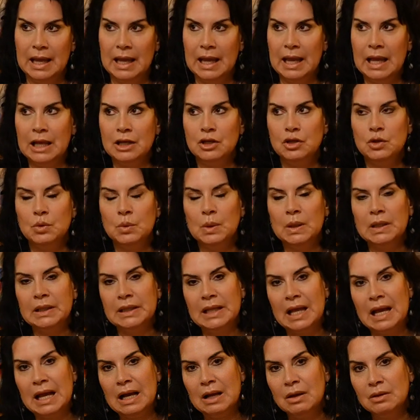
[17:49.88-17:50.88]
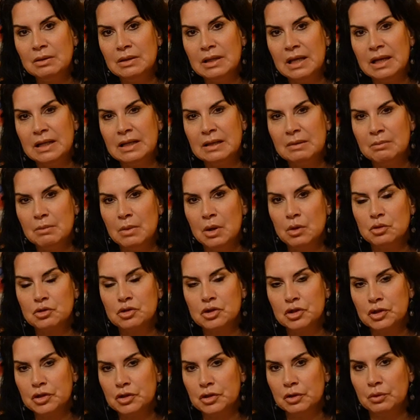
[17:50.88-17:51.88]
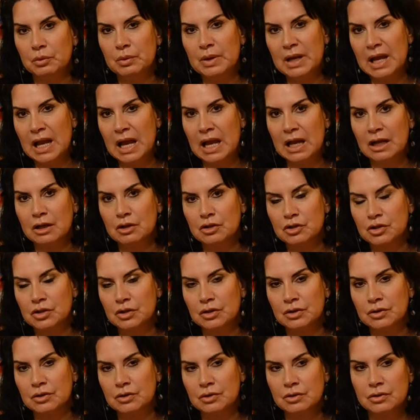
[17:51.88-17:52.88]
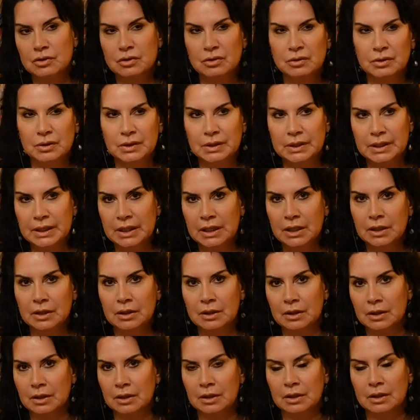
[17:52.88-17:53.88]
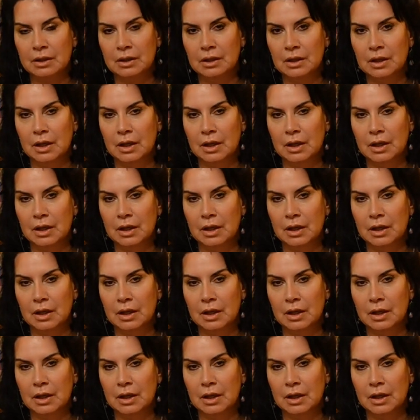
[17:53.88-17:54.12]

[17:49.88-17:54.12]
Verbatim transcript: And you allow that emotional reactions to linger